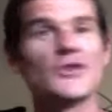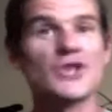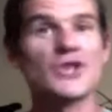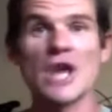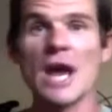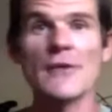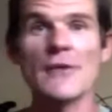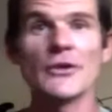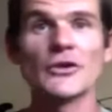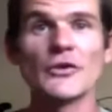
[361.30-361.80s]

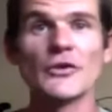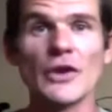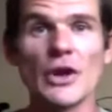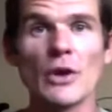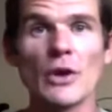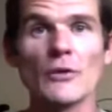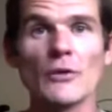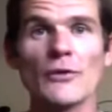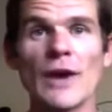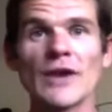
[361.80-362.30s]
Share this
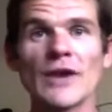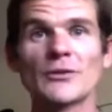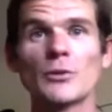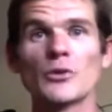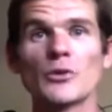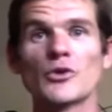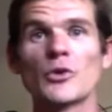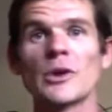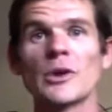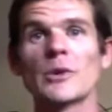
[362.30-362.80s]
video on
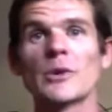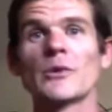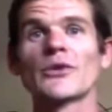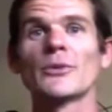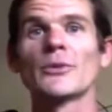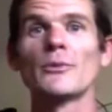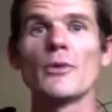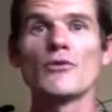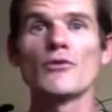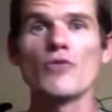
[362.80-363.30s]
Facebook, Twitter with
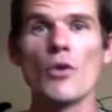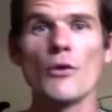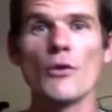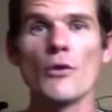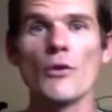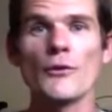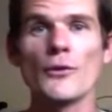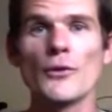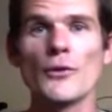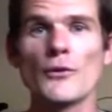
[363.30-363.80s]
some raw
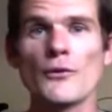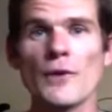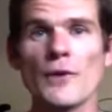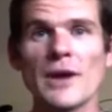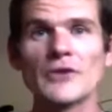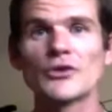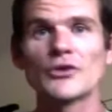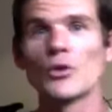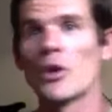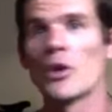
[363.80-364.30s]
food
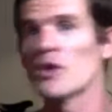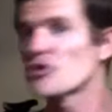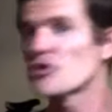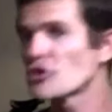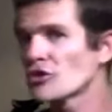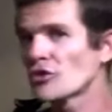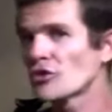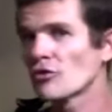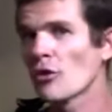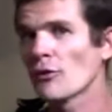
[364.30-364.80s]
friends who are
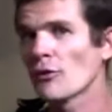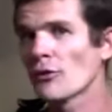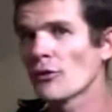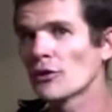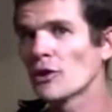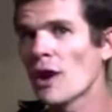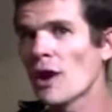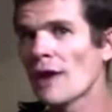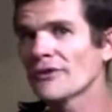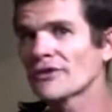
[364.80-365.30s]
interested in the raw food
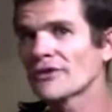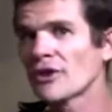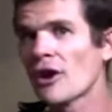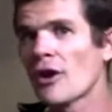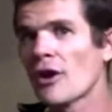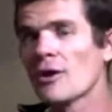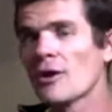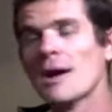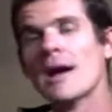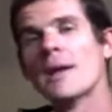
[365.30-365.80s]

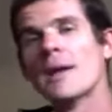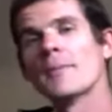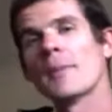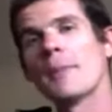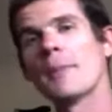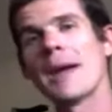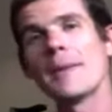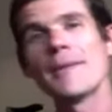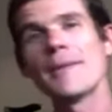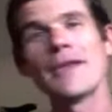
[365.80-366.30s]
lifestyle, but
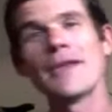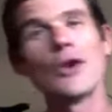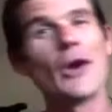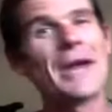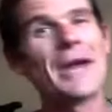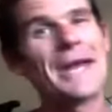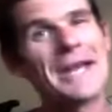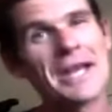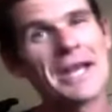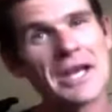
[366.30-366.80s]
maybe they're not
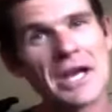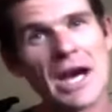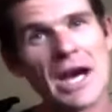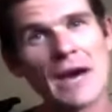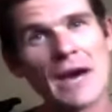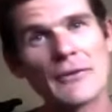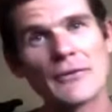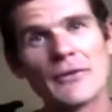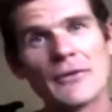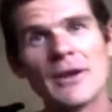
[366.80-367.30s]
eating
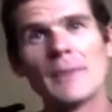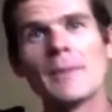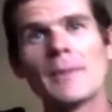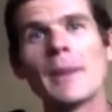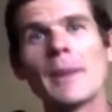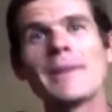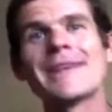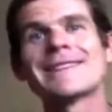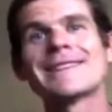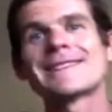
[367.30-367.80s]
enough.
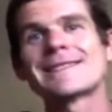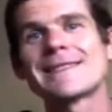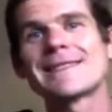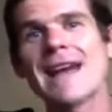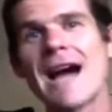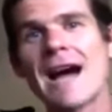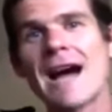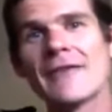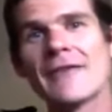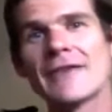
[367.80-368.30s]
Maybe they're
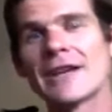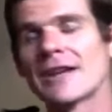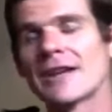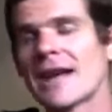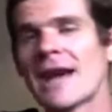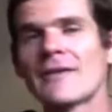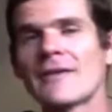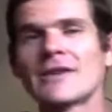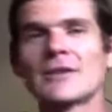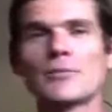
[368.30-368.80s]
starving and
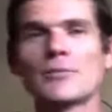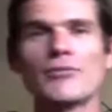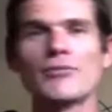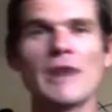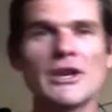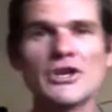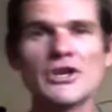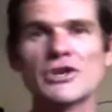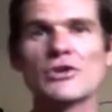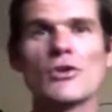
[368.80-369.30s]
having
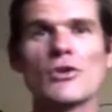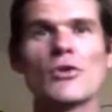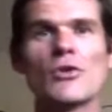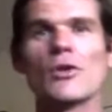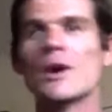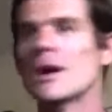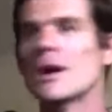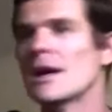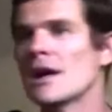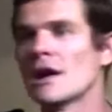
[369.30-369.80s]
depression
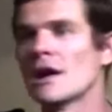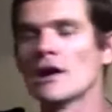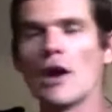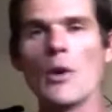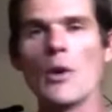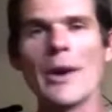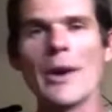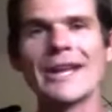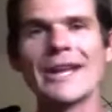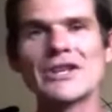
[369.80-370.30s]
or
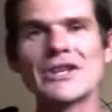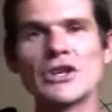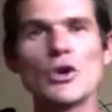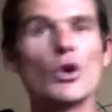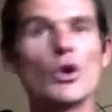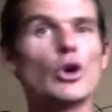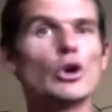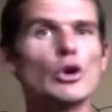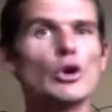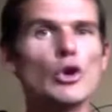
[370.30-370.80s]
low energy
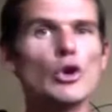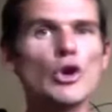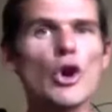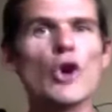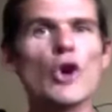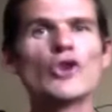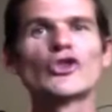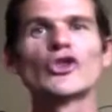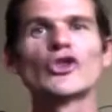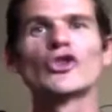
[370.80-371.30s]
or
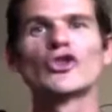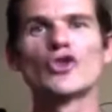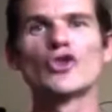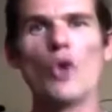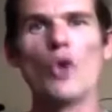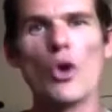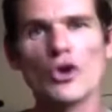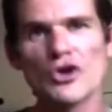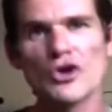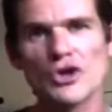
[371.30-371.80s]
glucose
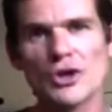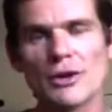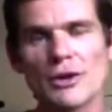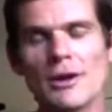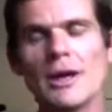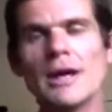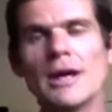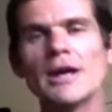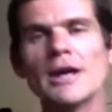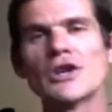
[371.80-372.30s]
exhaustion.
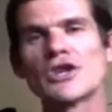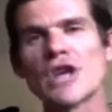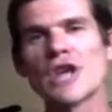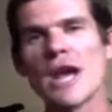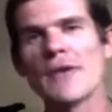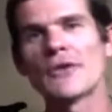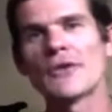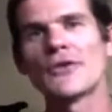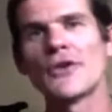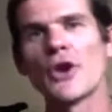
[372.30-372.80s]

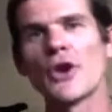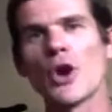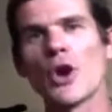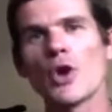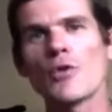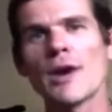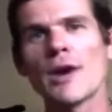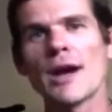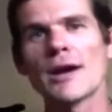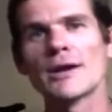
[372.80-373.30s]
Share this video
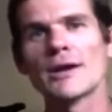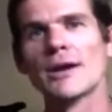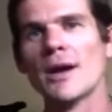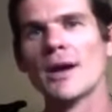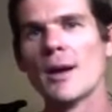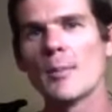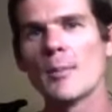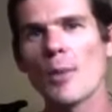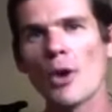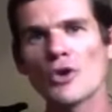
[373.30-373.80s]
around.
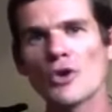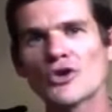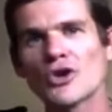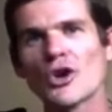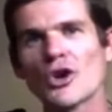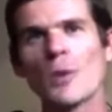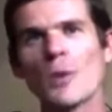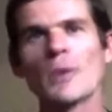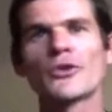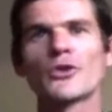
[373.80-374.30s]
Post your
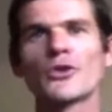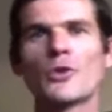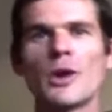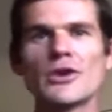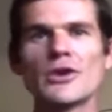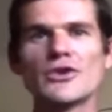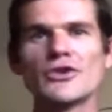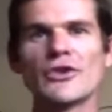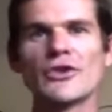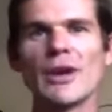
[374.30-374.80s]
comments and
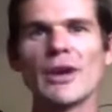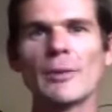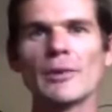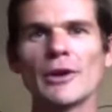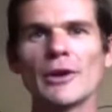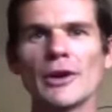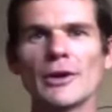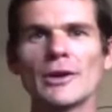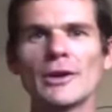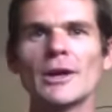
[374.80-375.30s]
questions down
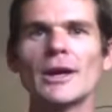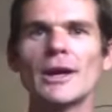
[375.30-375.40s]
below,